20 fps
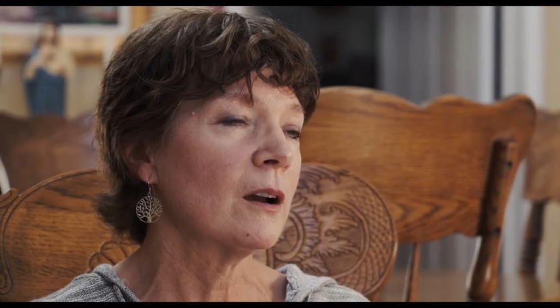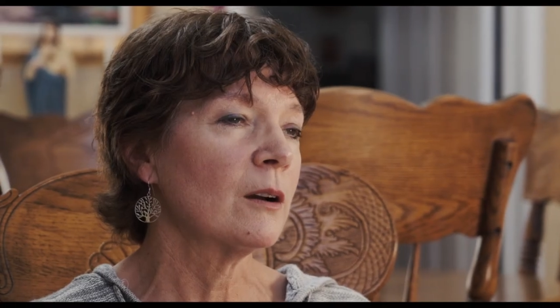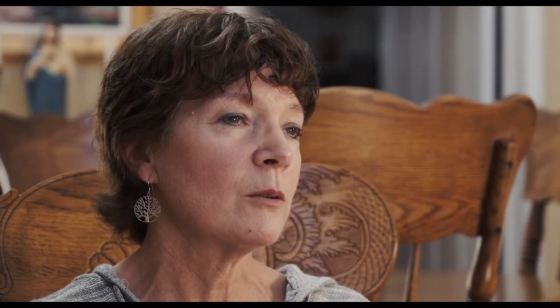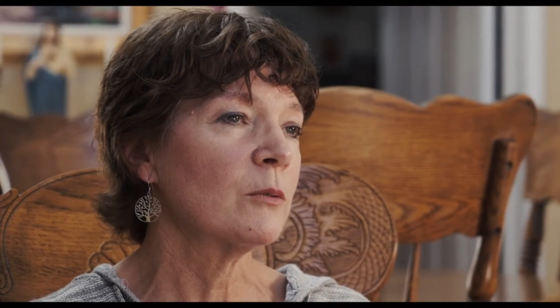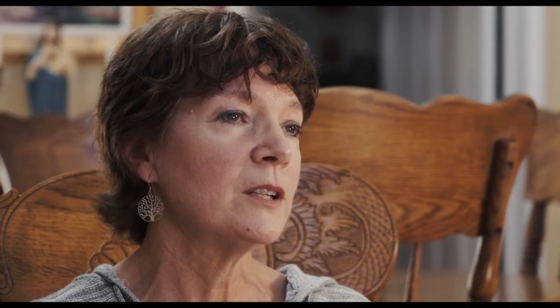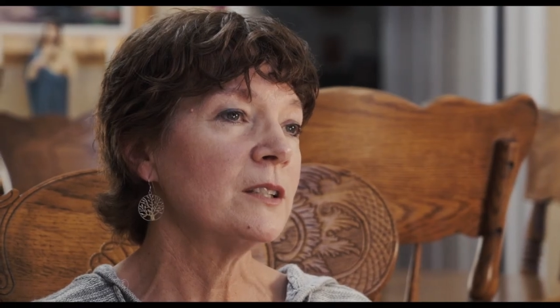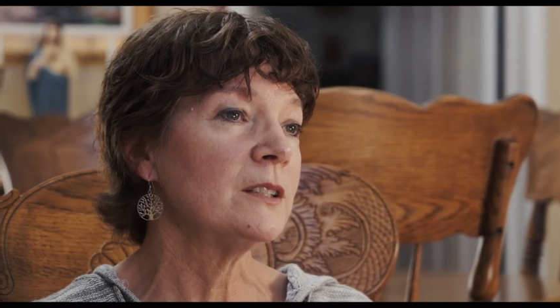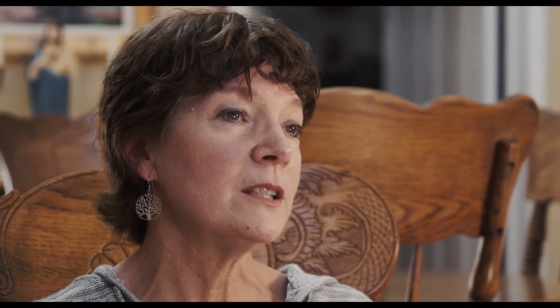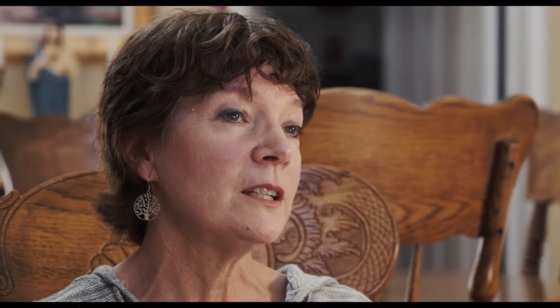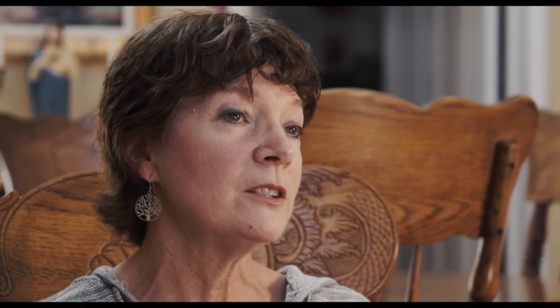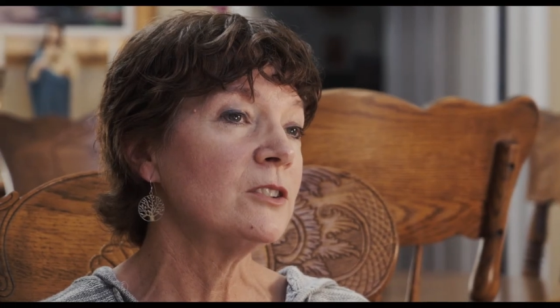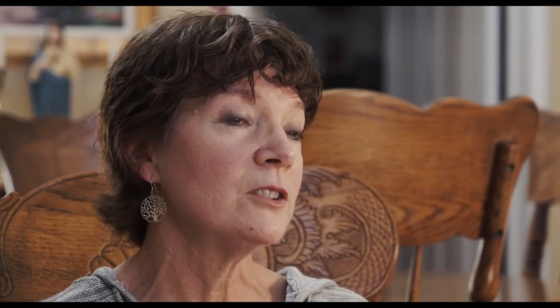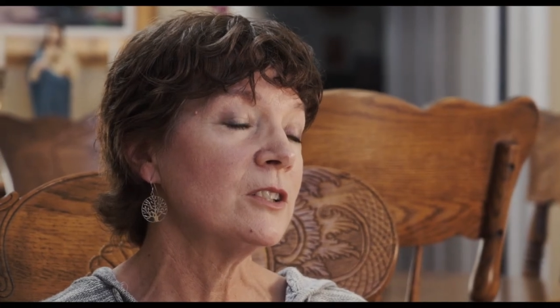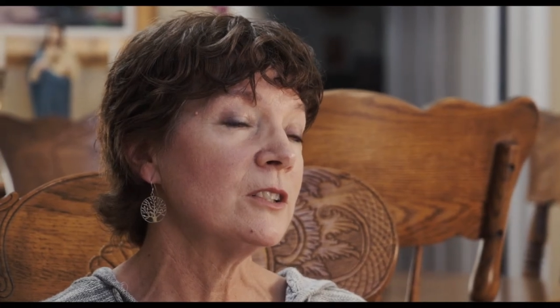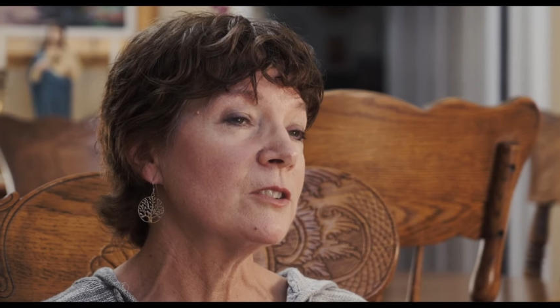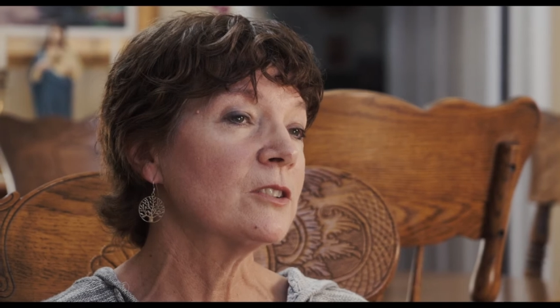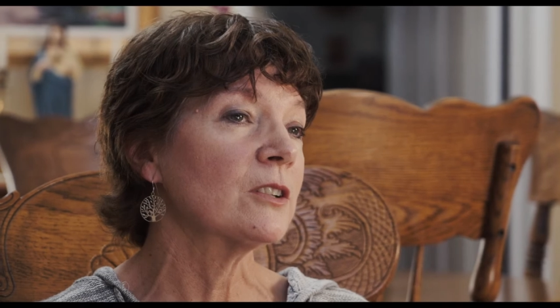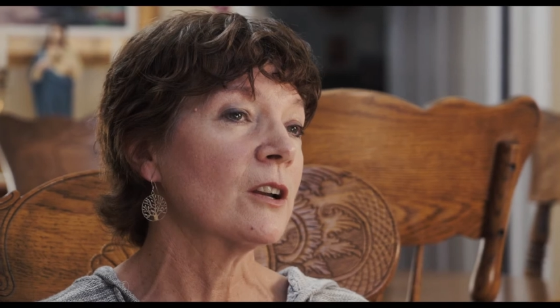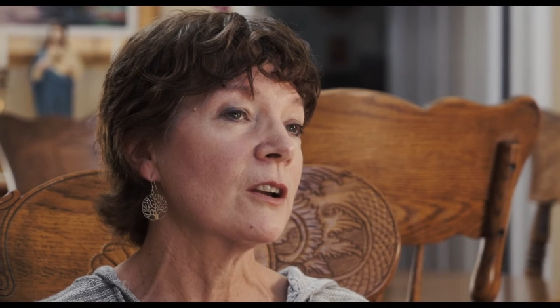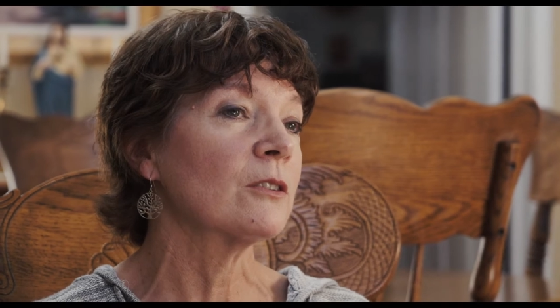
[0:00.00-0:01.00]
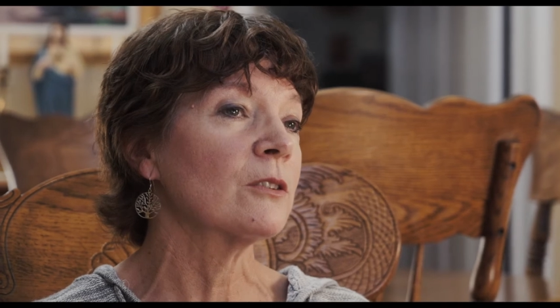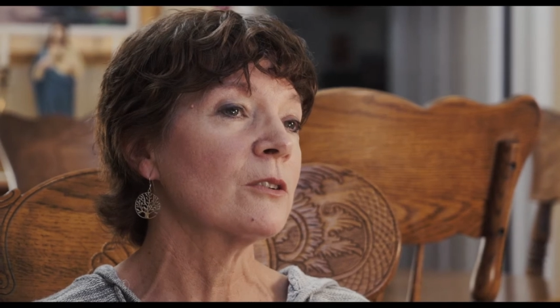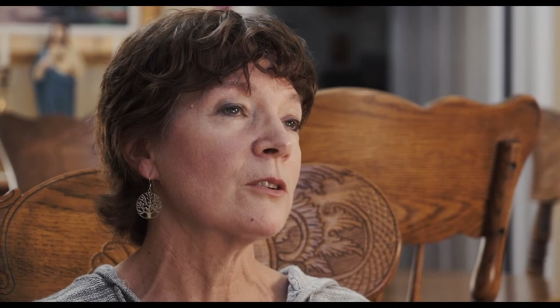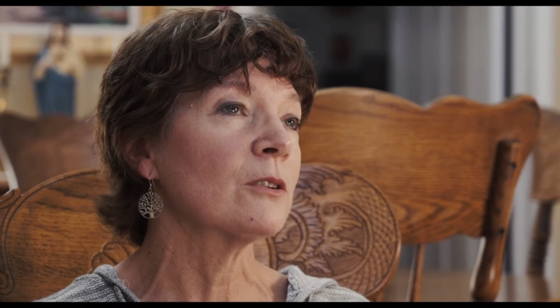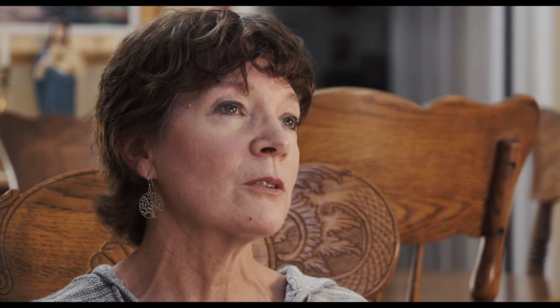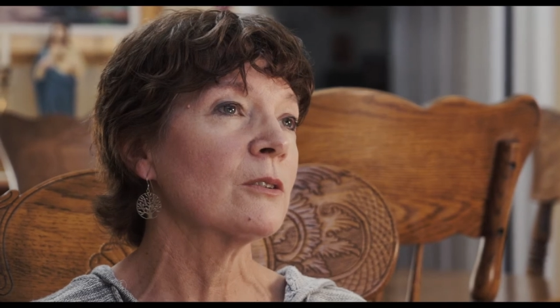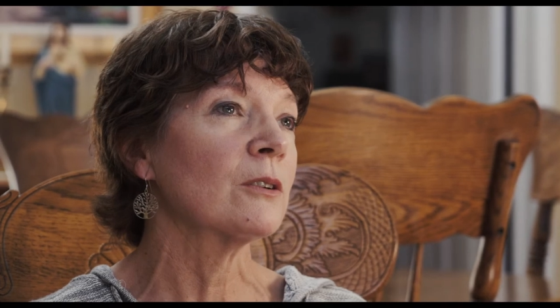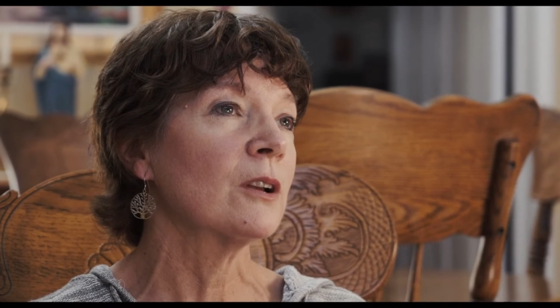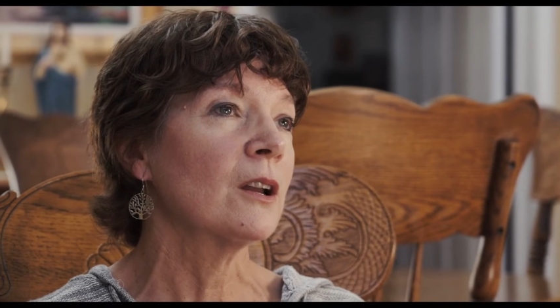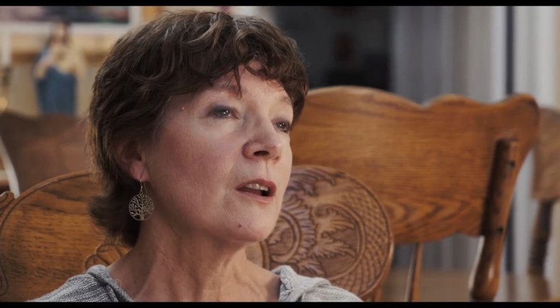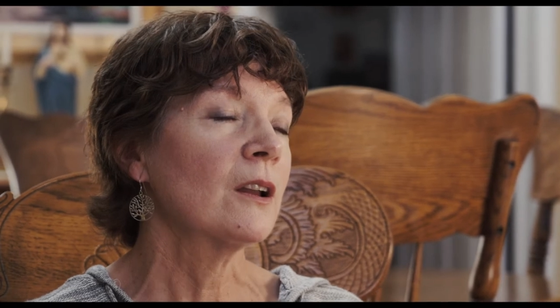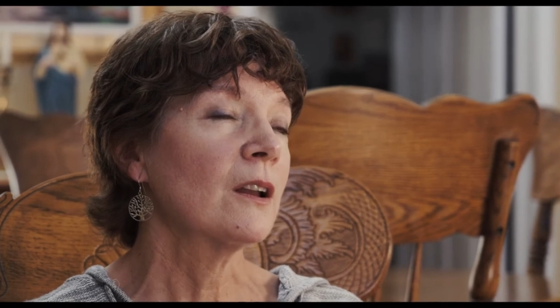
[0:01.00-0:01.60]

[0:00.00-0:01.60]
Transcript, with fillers: We teach each other